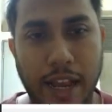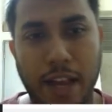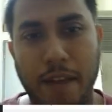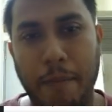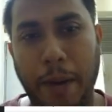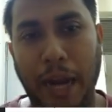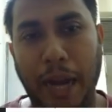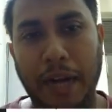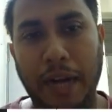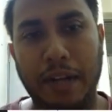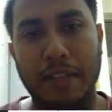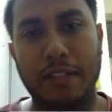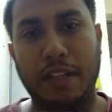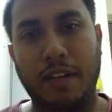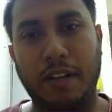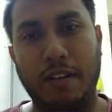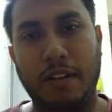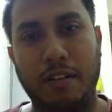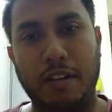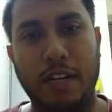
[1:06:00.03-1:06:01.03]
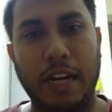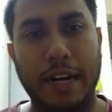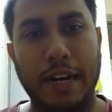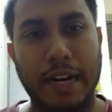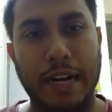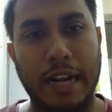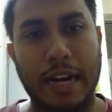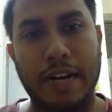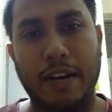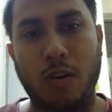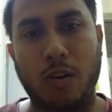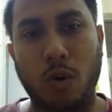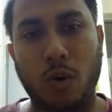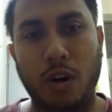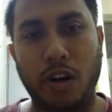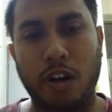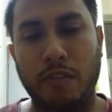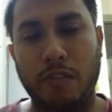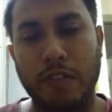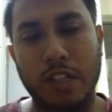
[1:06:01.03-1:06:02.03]
practice and get a
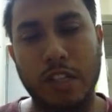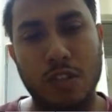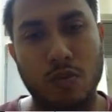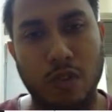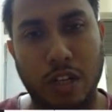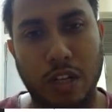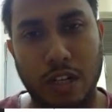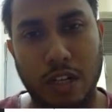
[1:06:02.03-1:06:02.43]
hold of this one.